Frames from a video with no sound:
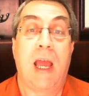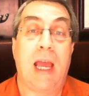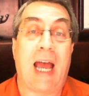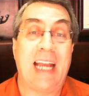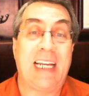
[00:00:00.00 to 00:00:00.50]

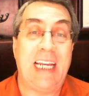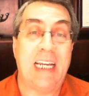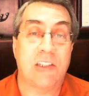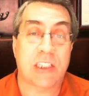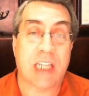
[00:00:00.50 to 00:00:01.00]
I
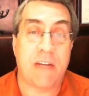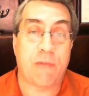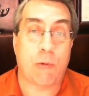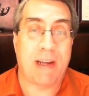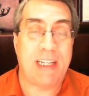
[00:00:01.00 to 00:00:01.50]
can just kind
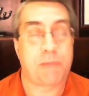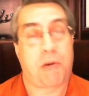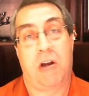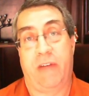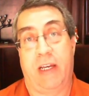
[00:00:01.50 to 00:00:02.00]
of erase
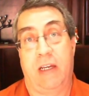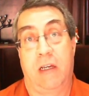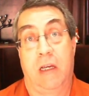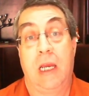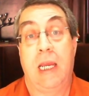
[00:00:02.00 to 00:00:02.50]
part of it.
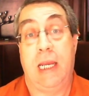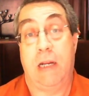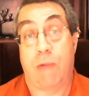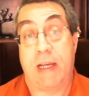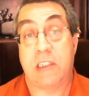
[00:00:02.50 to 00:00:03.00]
It
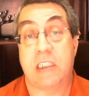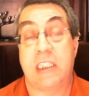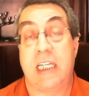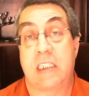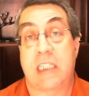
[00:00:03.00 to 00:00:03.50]
erases
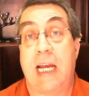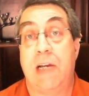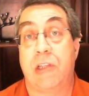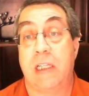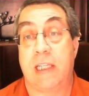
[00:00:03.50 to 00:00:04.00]
the
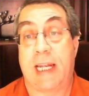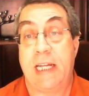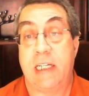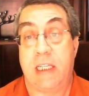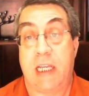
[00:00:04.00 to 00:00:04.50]
entire thing that
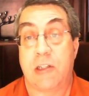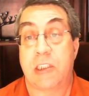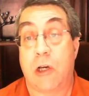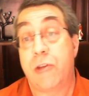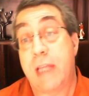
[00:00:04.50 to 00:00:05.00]
I did there.
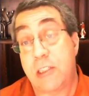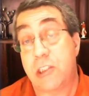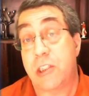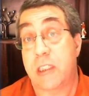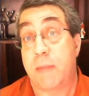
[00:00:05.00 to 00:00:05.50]
So that's
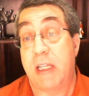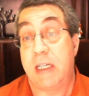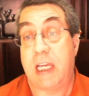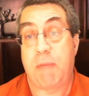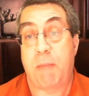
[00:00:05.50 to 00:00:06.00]
just something
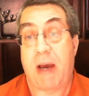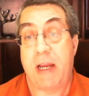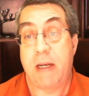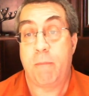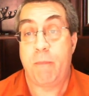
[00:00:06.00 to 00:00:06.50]
to keep in
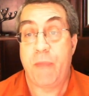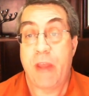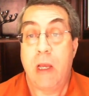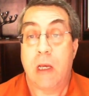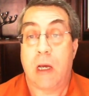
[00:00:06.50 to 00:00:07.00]
mind.
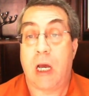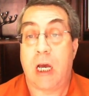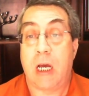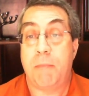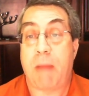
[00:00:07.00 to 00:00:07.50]

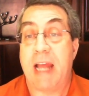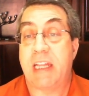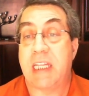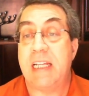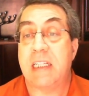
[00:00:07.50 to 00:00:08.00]
I
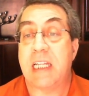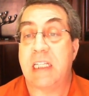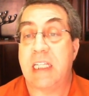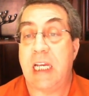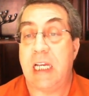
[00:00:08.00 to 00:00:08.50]
think
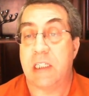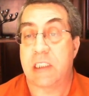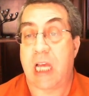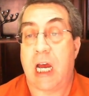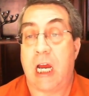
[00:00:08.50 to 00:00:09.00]
that
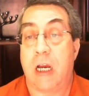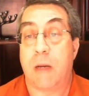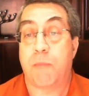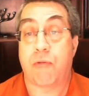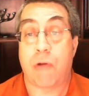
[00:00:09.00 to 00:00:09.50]
these
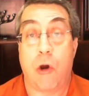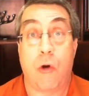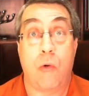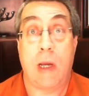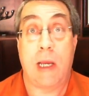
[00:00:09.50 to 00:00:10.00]
are
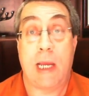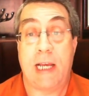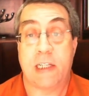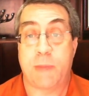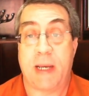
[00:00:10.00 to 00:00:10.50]
pro
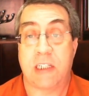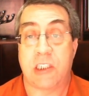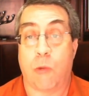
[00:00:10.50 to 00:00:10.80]
aspects, the